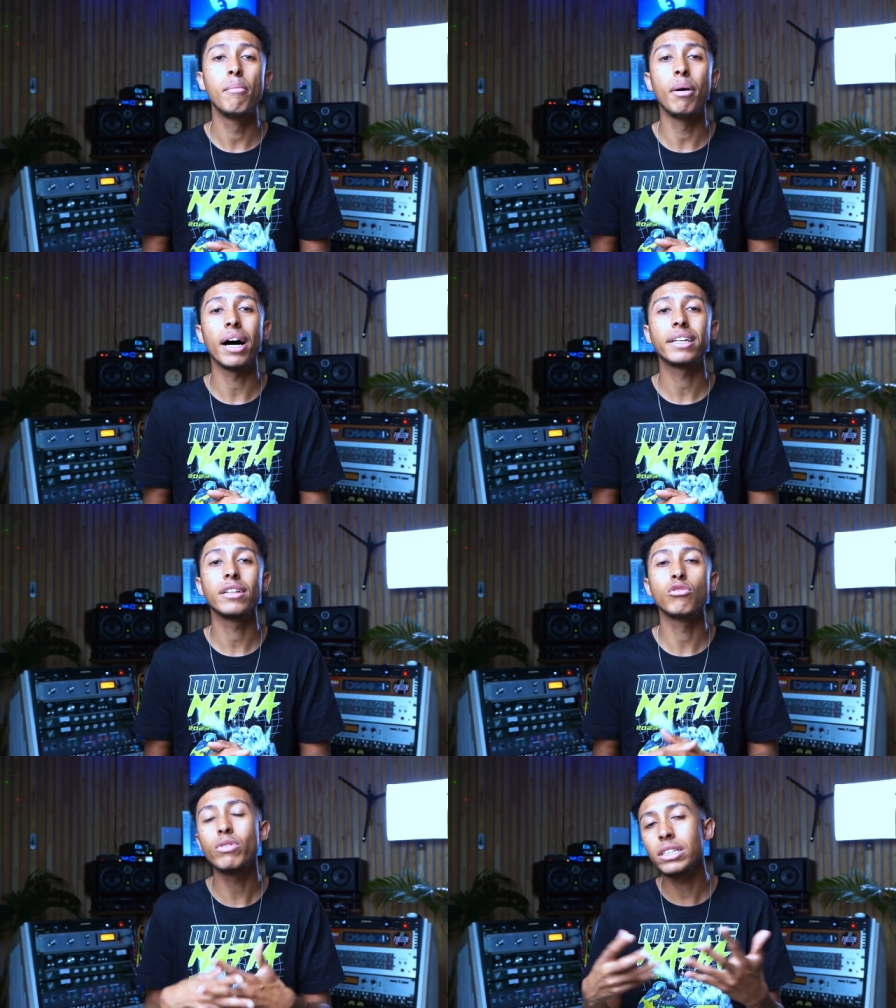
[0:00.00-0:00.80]
But
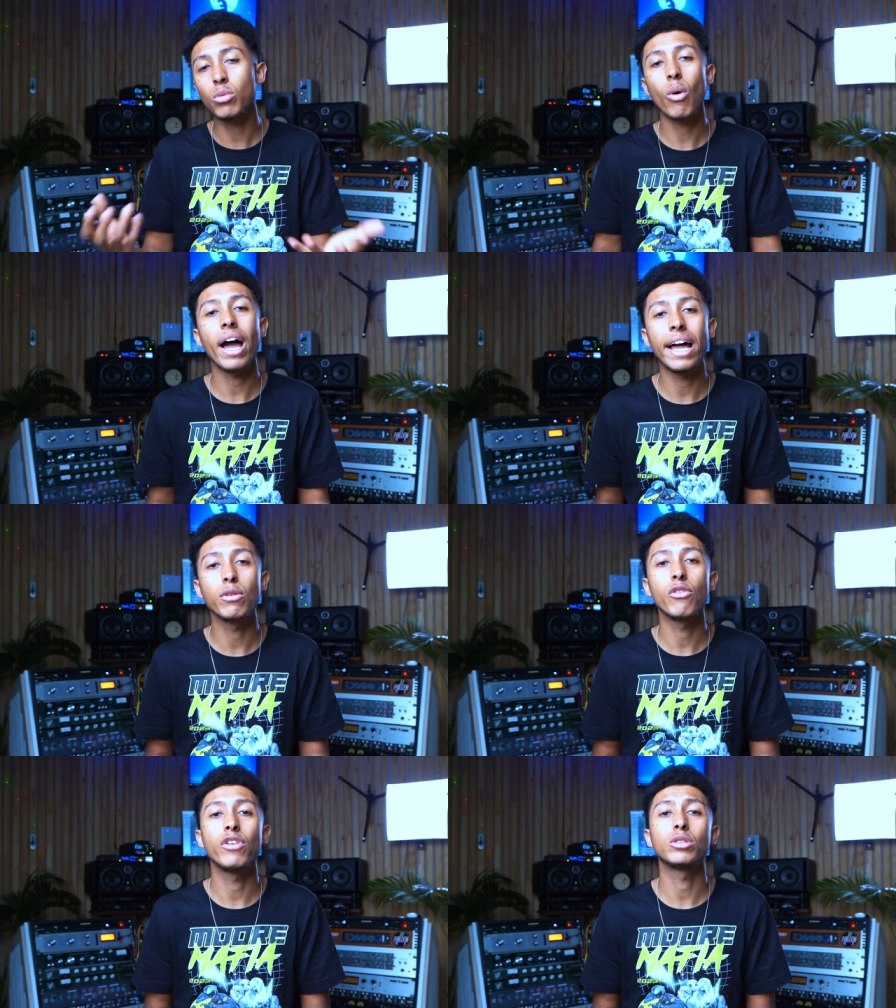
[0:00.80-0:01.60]
the reason why
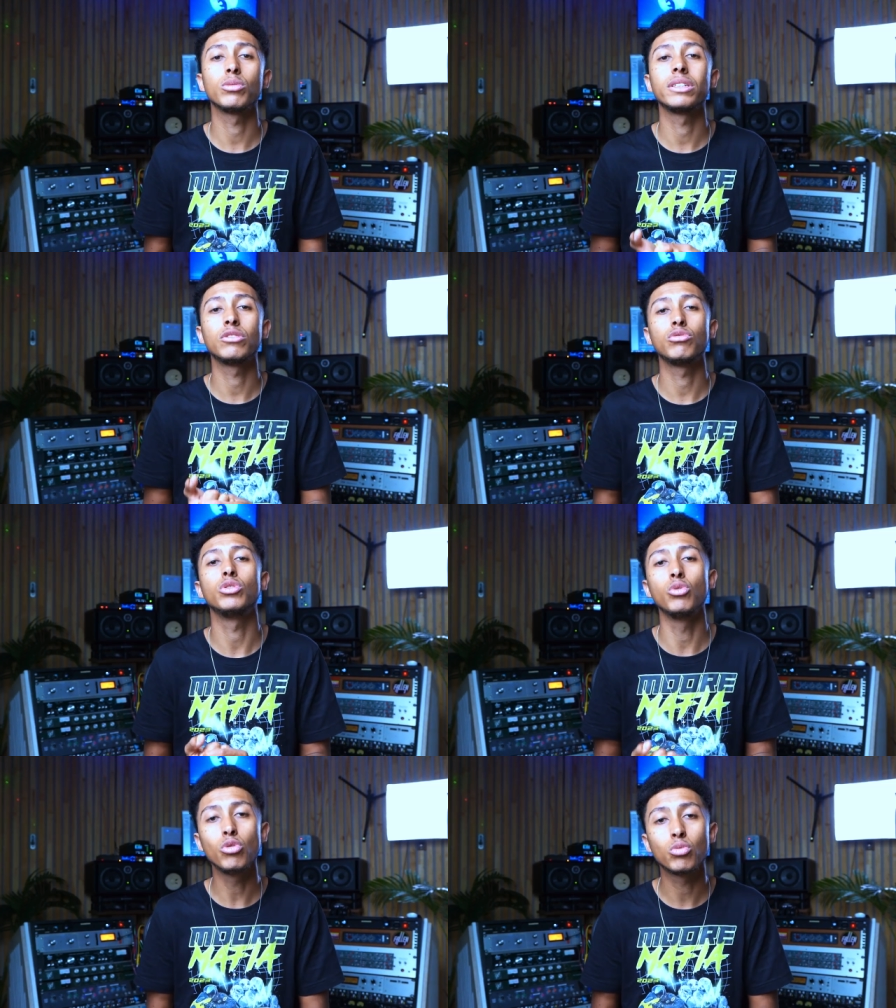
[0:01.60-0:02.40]
LUFS was
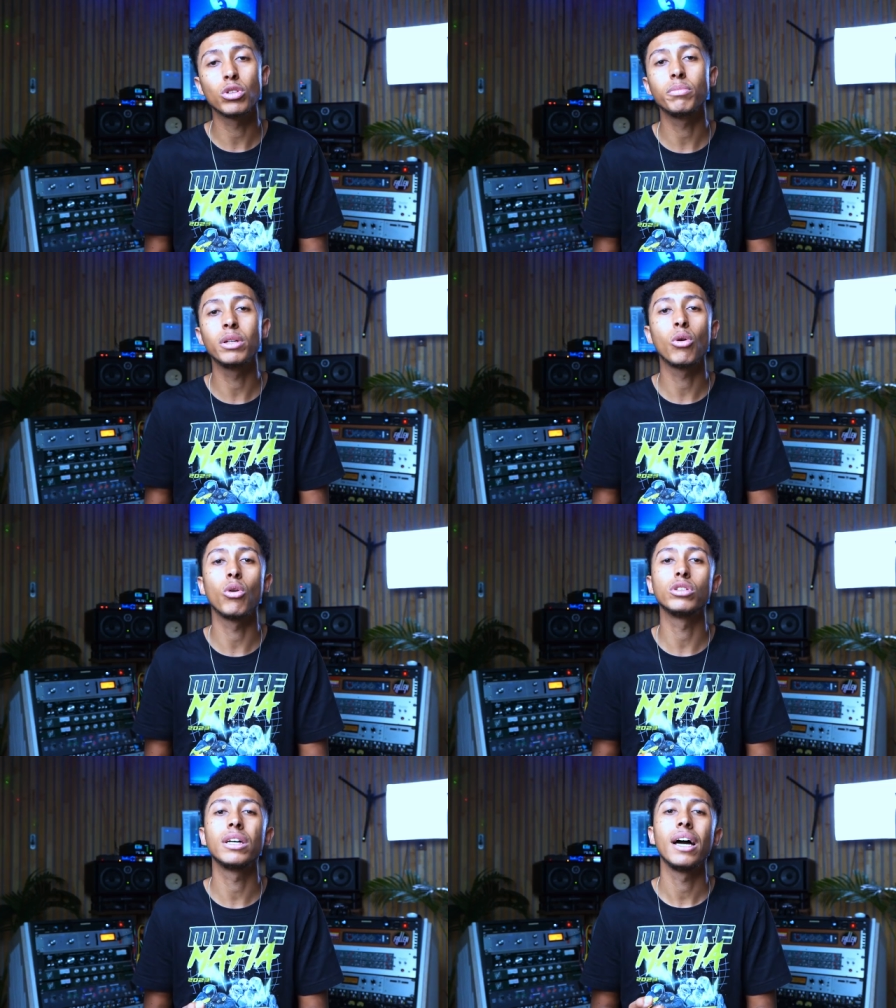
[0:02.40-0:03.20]
introduced was
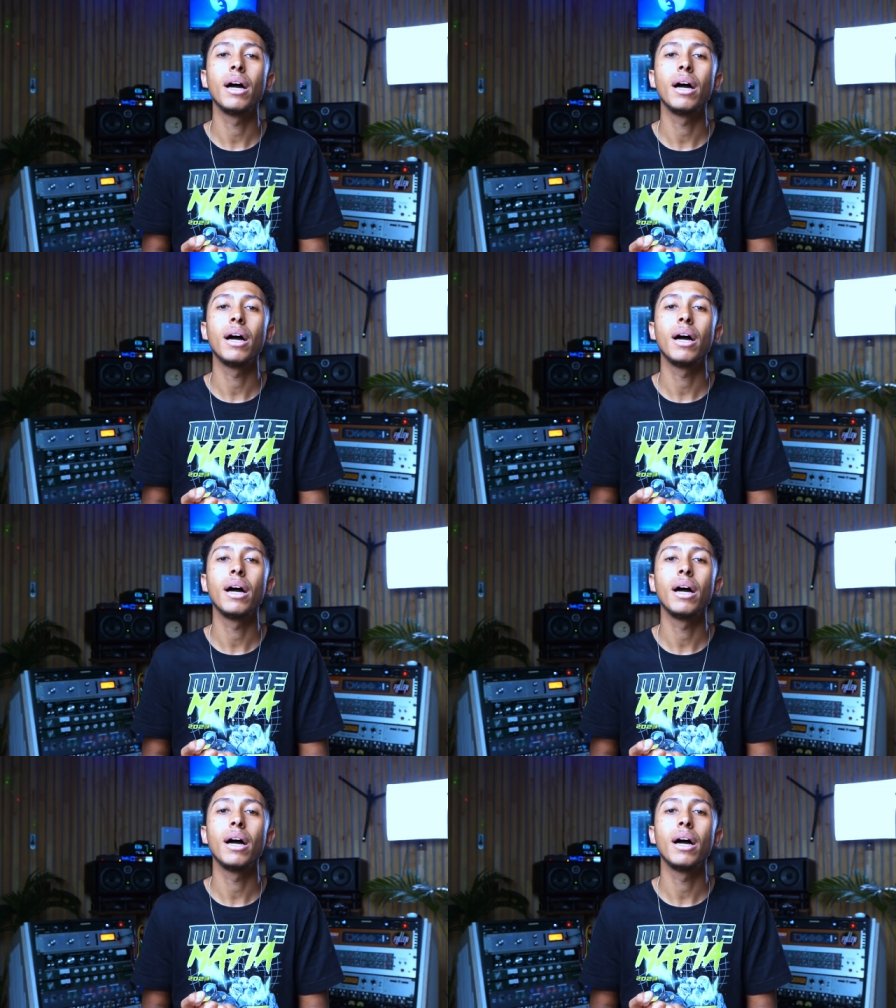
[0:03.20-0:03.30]
because